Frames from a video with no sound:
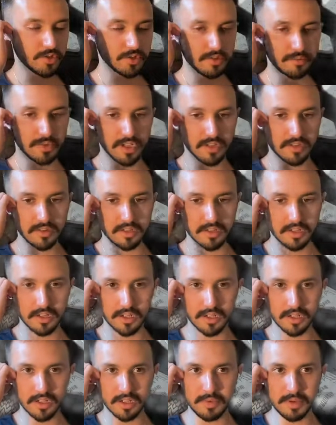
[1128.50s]
sure, but
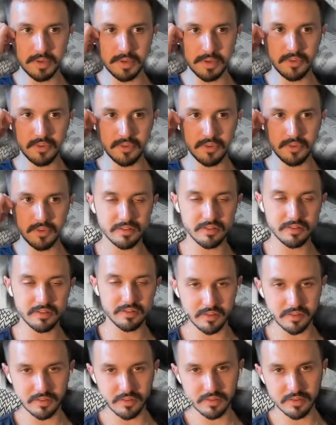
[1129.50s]
maybe we can
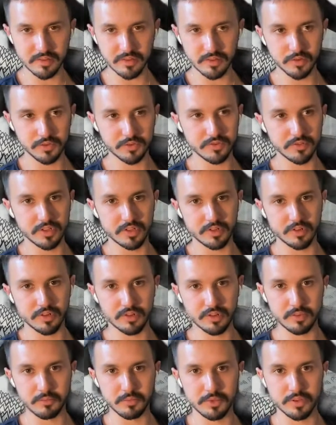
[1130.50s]
discuss it off the
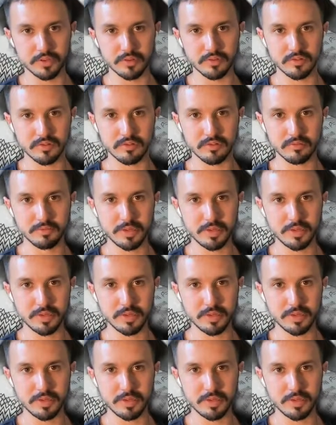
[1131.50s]
recording because